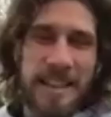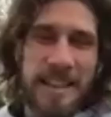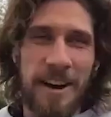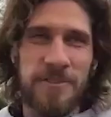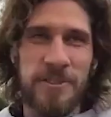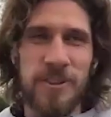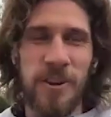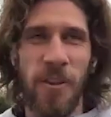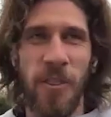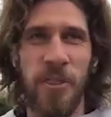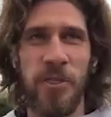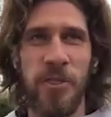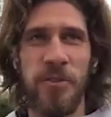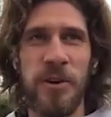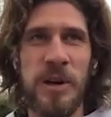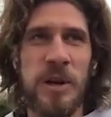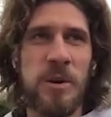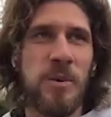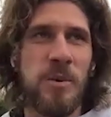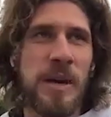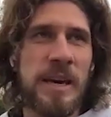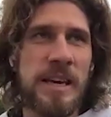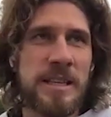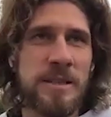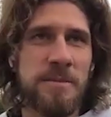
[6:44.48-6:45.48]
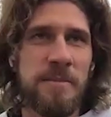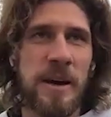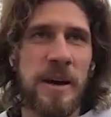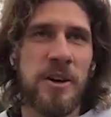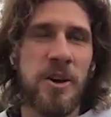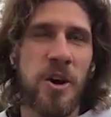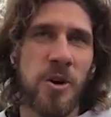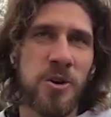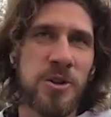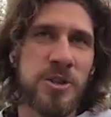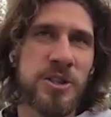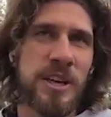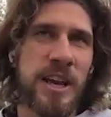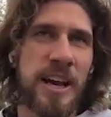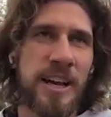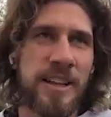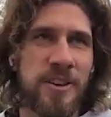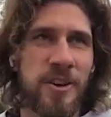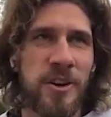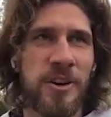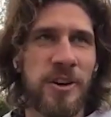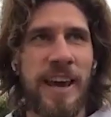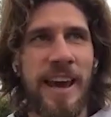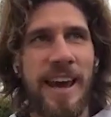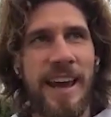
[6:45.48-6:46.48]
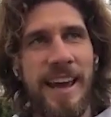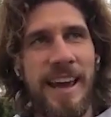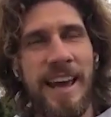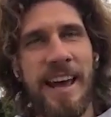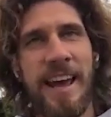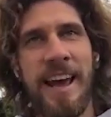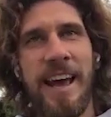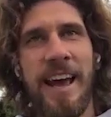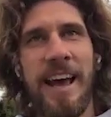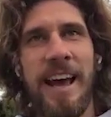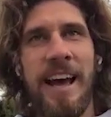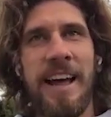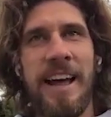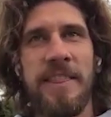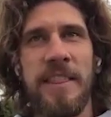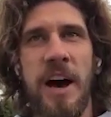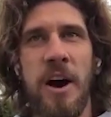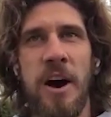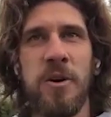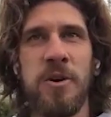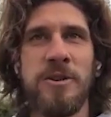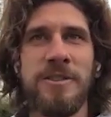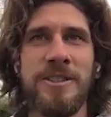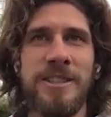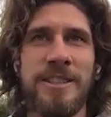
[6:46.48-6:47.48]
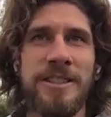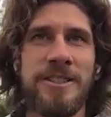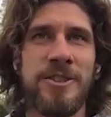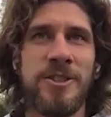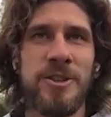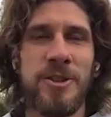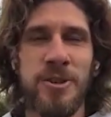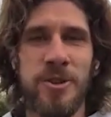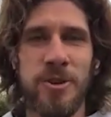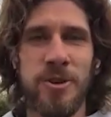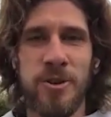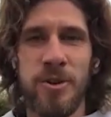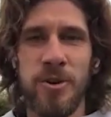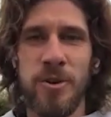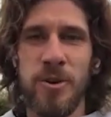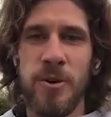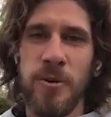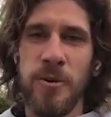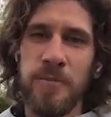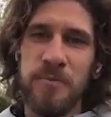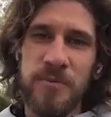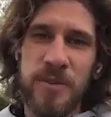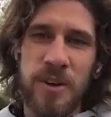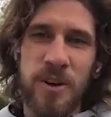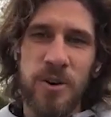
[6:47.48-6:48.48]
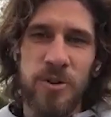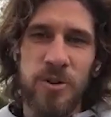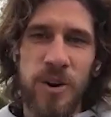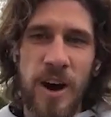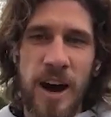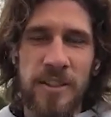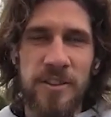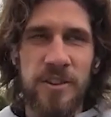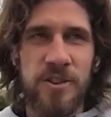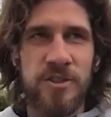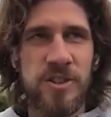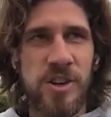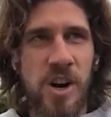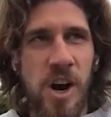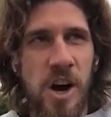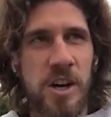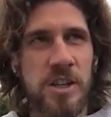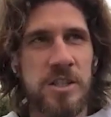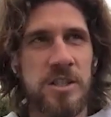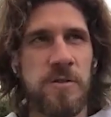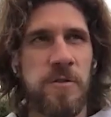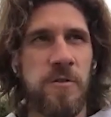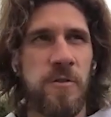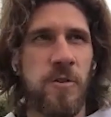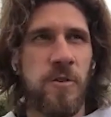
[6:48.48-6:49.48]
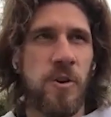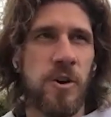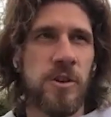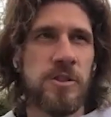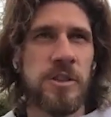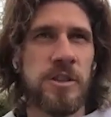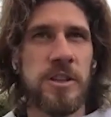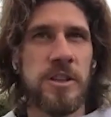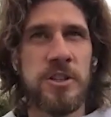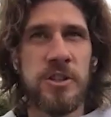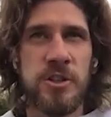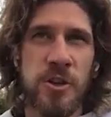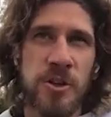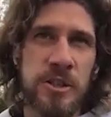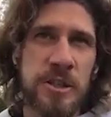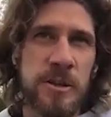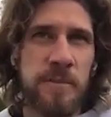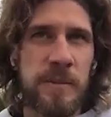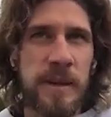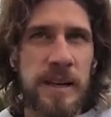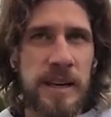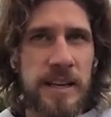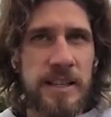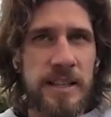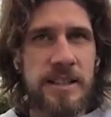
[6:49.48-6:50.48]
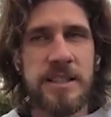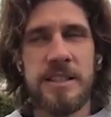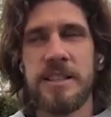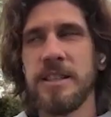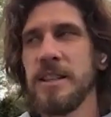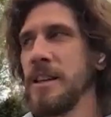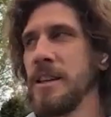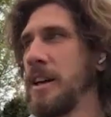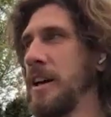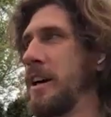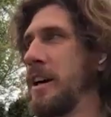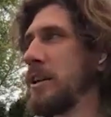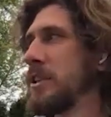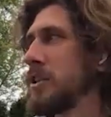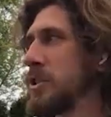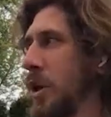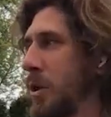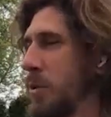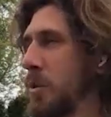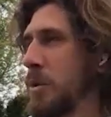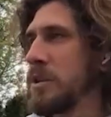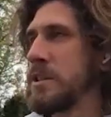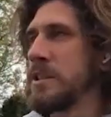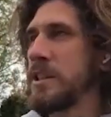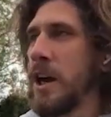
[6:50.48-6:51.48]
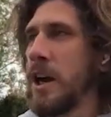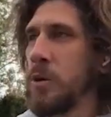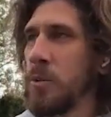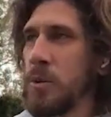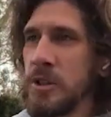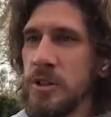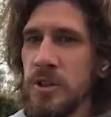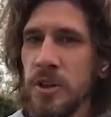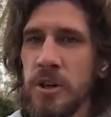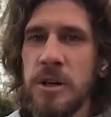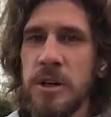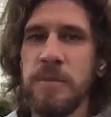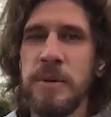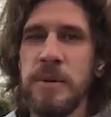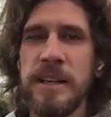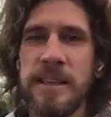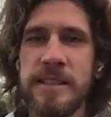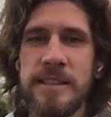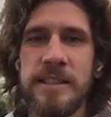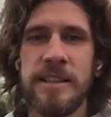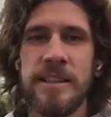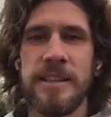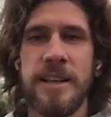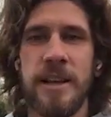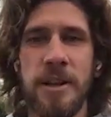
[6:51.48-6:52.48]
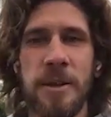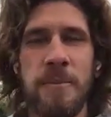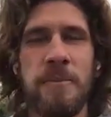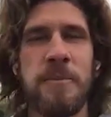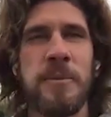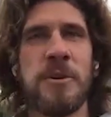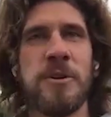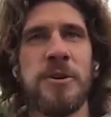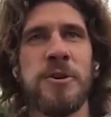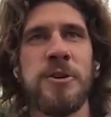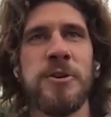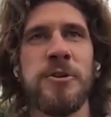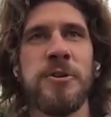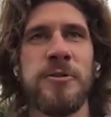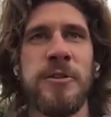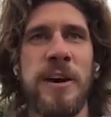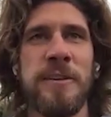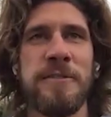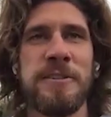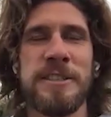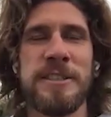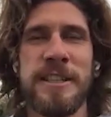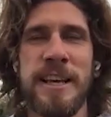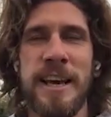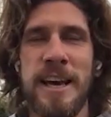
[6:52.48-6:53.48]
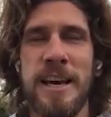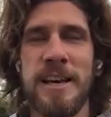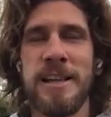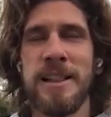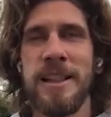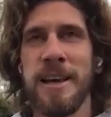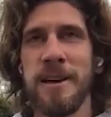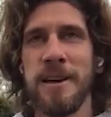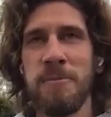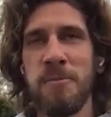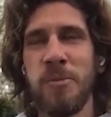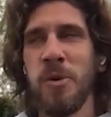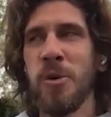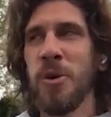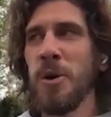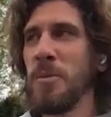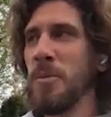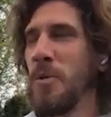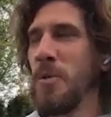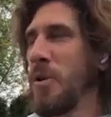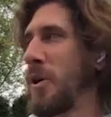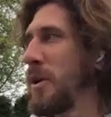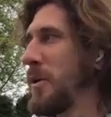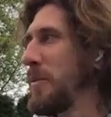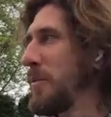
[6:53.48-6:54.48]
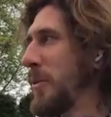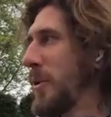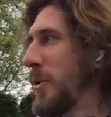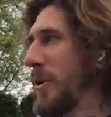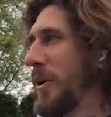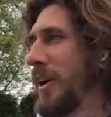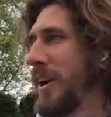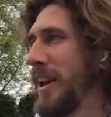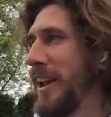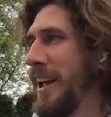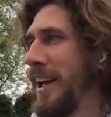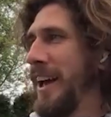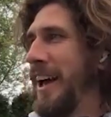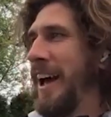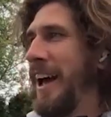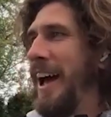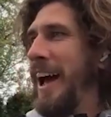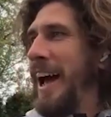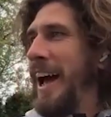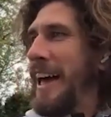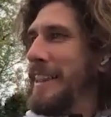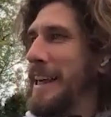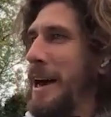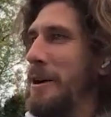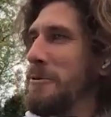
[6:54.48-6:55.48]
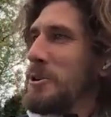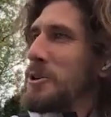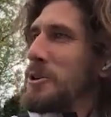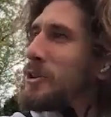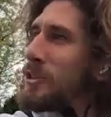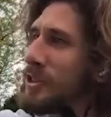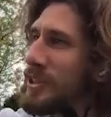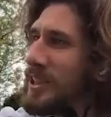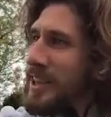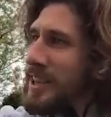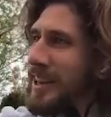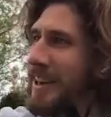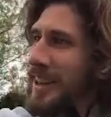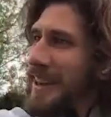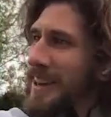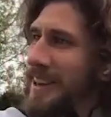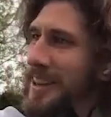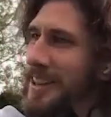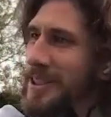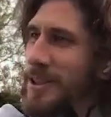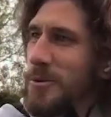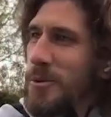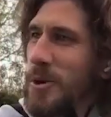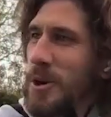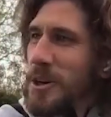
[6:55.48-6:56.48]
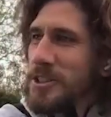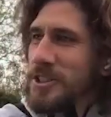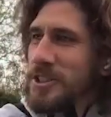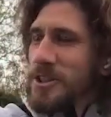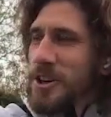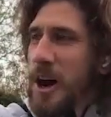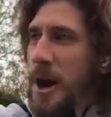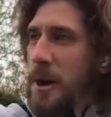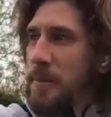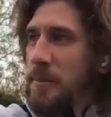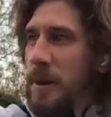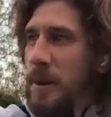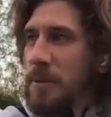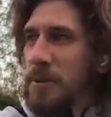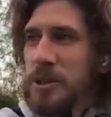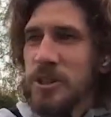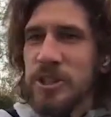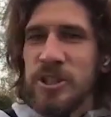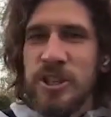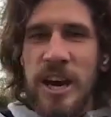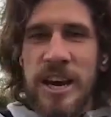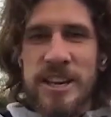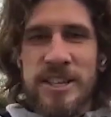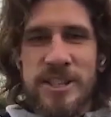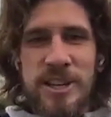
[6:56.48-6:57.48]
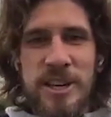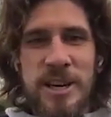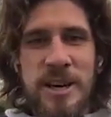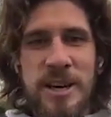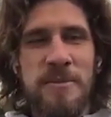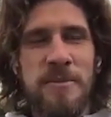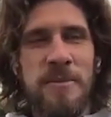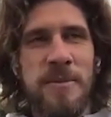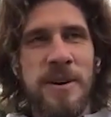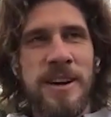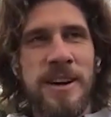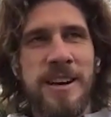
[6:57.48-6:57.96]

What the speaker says: after 3 weeks, my coach said, okay, now you need to run cross for 30 minutes. So we start with 30 minutes and then improve every day, like more and more. And I was in the wardrobe, I was changing,